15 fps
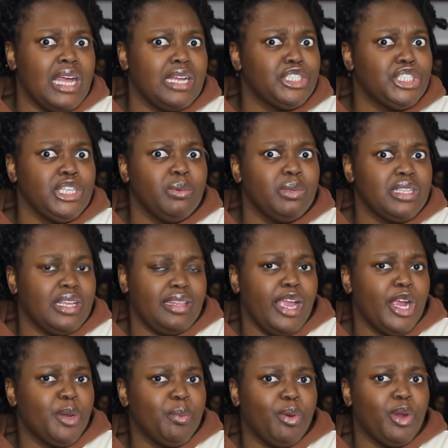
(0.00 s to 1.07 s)
that she was at
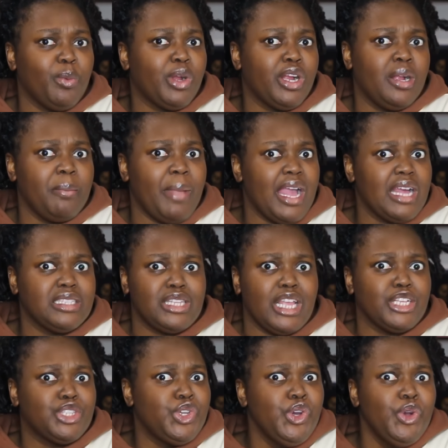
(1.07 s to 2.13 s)
the airport where her man's
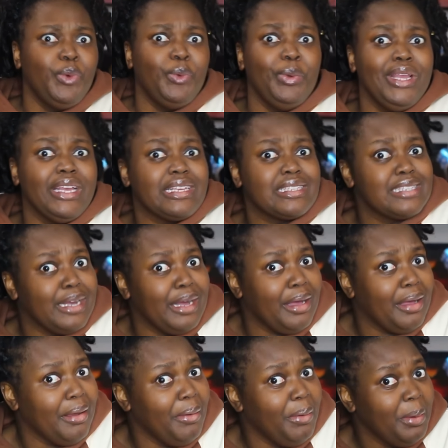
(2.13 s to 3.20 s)
like 2 weeks
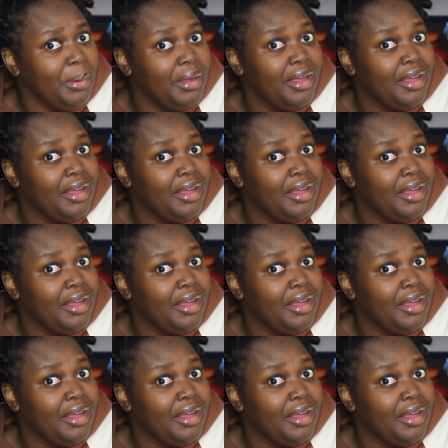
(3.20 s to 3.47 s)
ago?